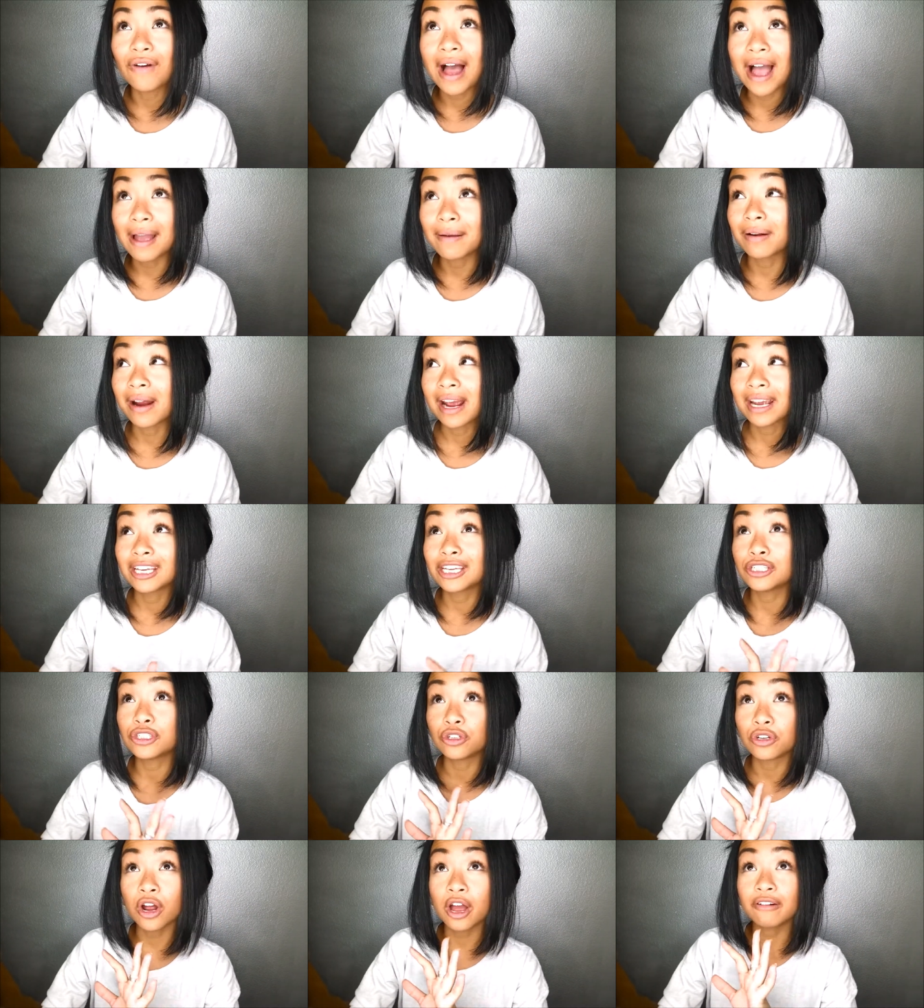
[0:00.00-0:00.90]
I
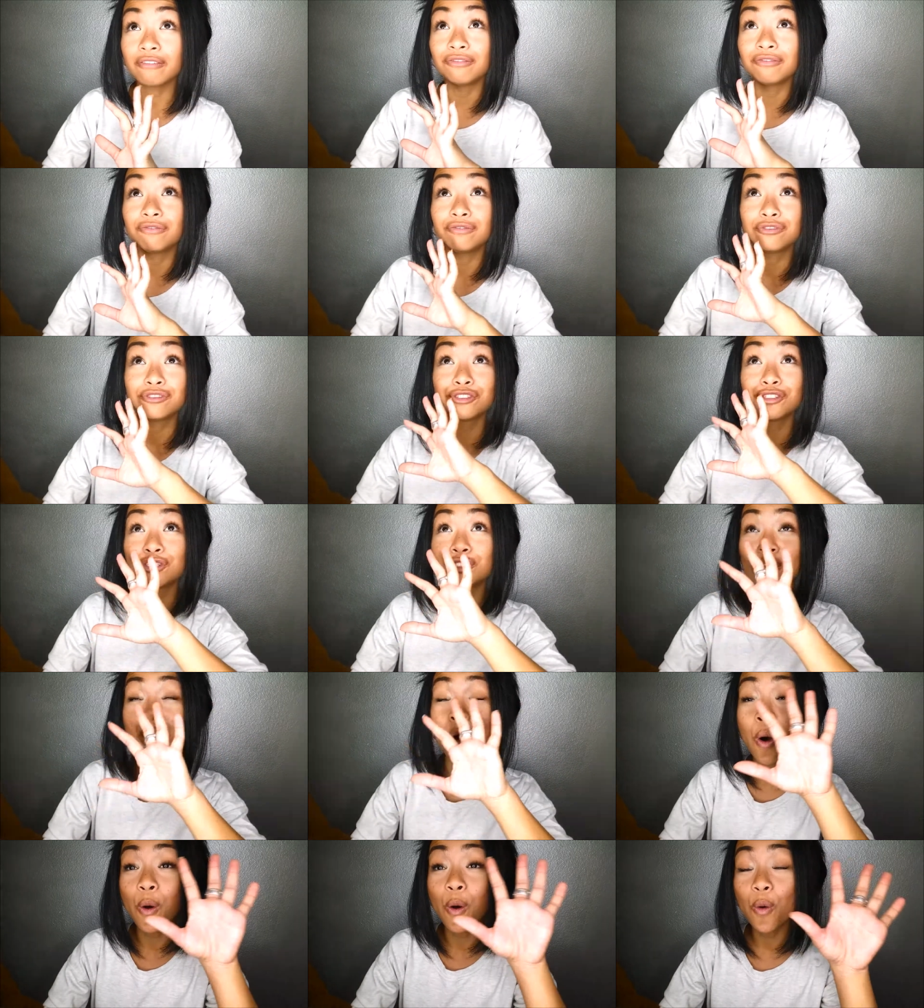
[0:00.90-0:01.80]
kid you not,
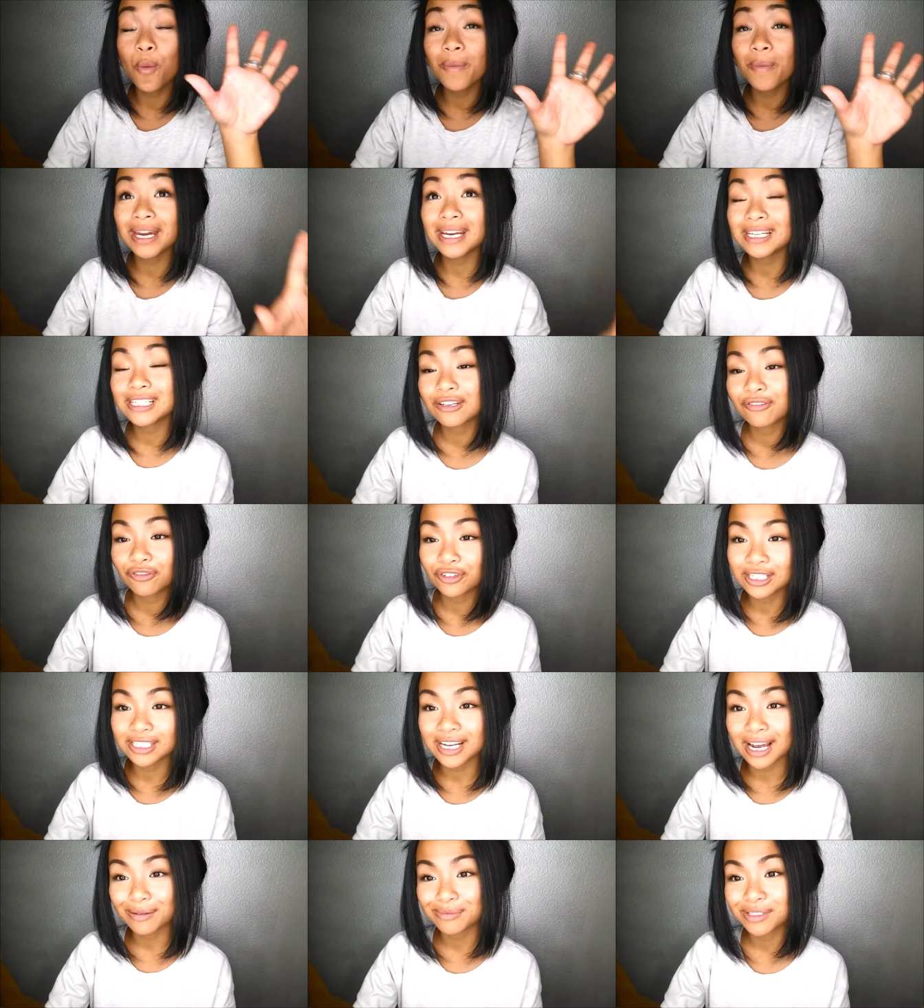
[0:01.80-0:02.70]
so many
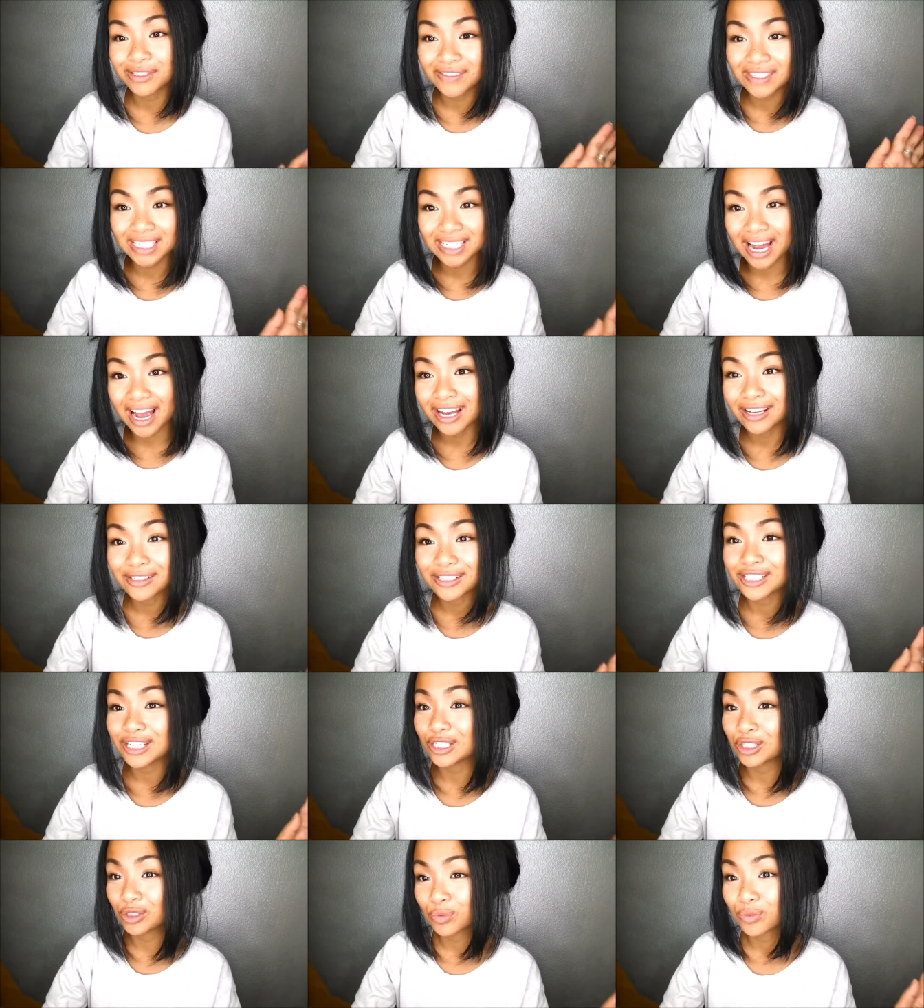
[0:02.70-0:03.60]
different types of styles.
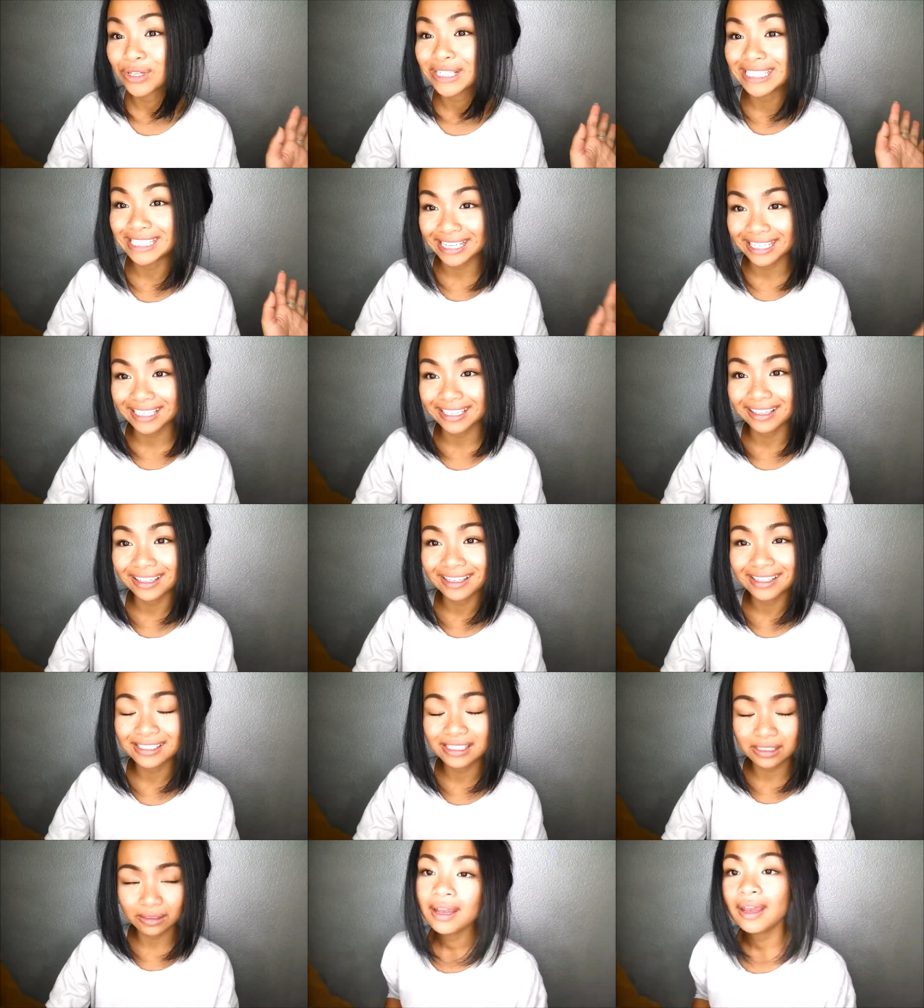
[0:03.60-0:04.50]
It's
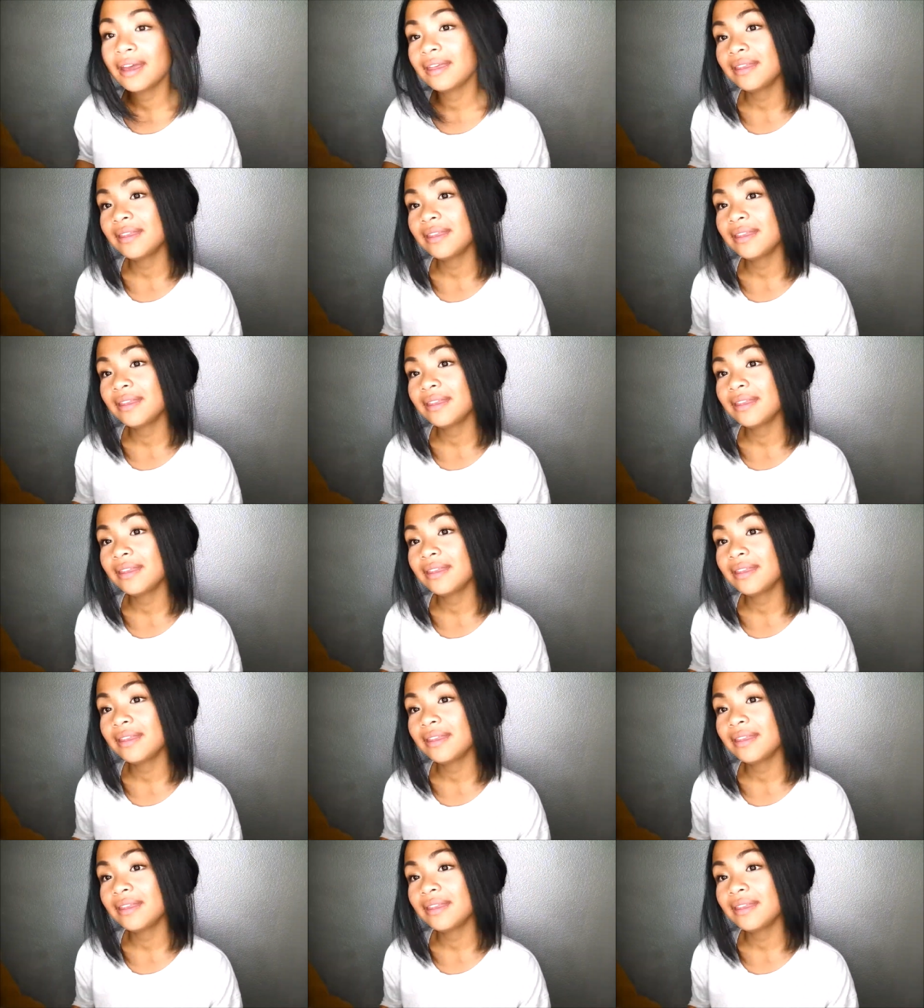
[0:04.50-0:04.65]
ridiculous.